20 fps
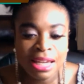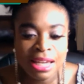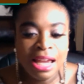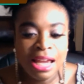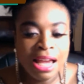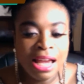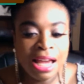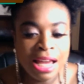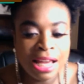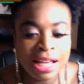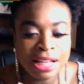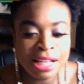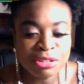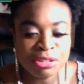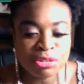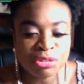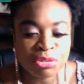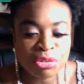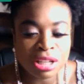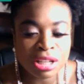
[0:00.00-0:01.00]

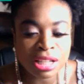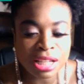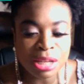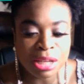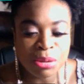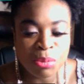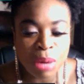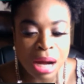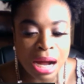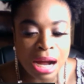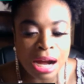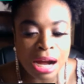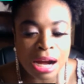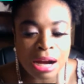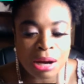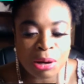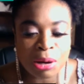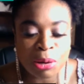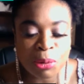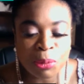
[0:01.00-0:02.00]
and really
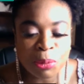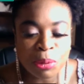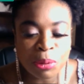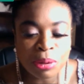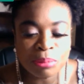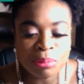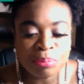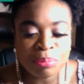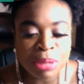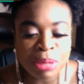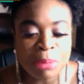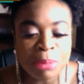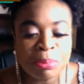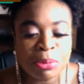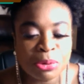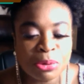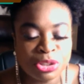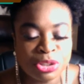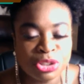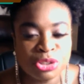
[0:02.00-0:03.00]
how
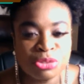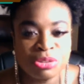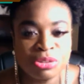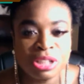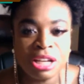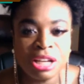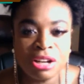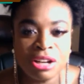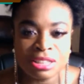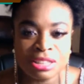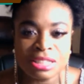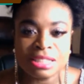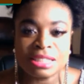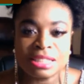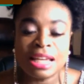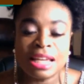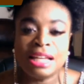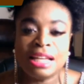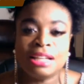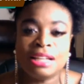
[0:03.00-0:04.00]
people should really
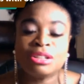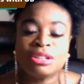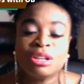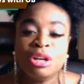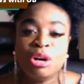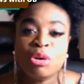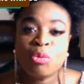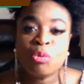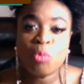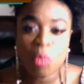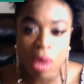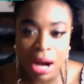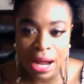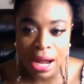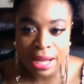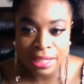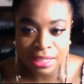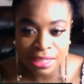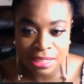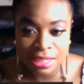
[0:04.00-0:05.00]
understand
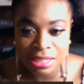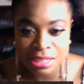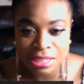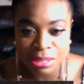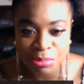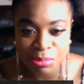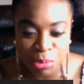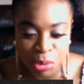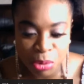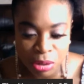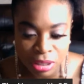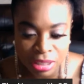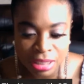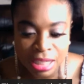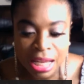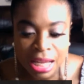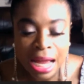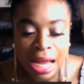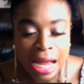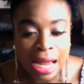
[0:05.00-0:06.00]
why this is important.
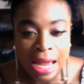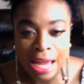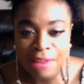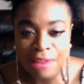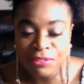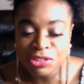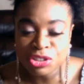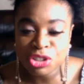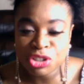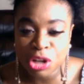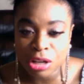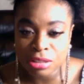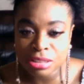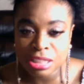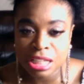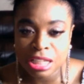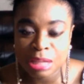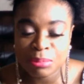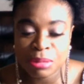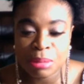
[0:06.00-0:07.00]
I haven't talked to
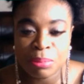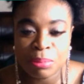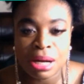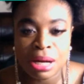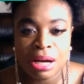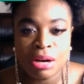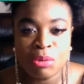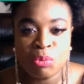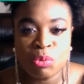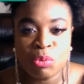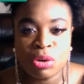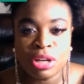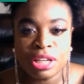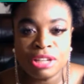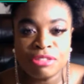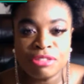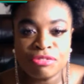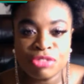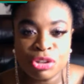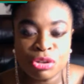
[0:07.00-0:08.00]
him about what
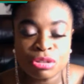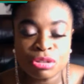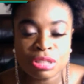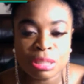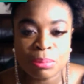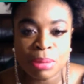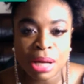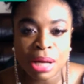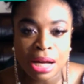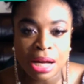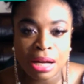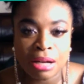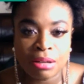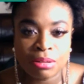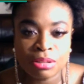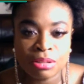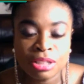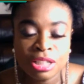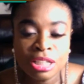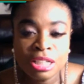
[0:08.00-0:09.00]
he feels
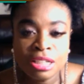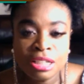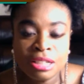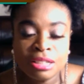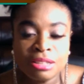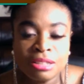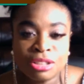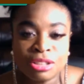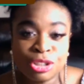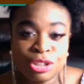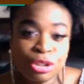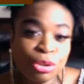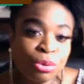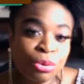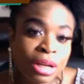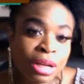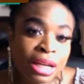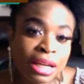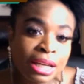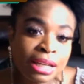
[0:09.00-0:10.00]
about the
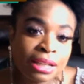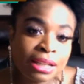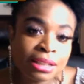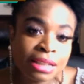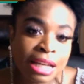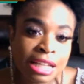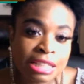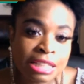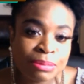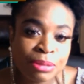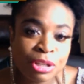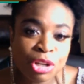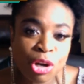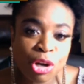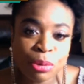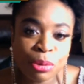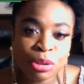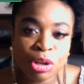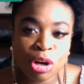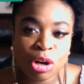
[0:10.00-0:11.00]
looting that's been
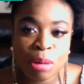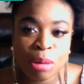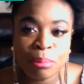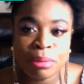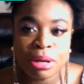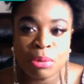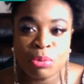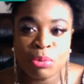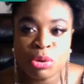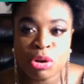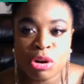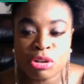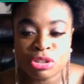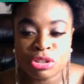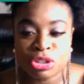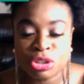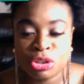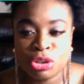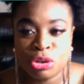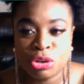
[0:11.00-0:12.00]
going on, but we
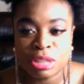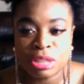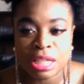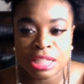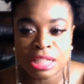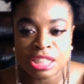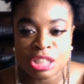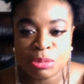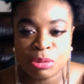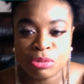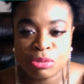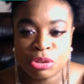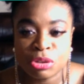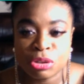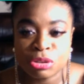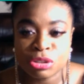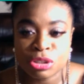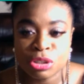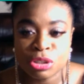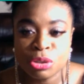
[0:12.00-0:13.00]
also know that some of
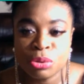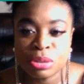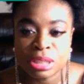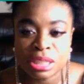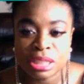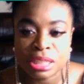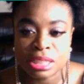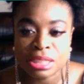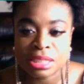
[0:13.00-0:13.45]
those looters,